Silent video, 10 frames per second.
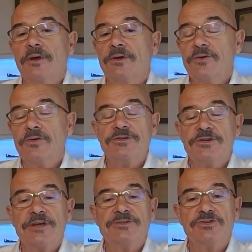you can
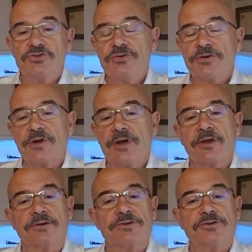change the duty rate
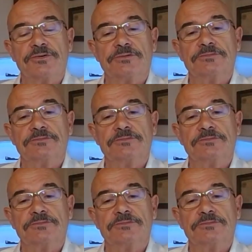on a shoe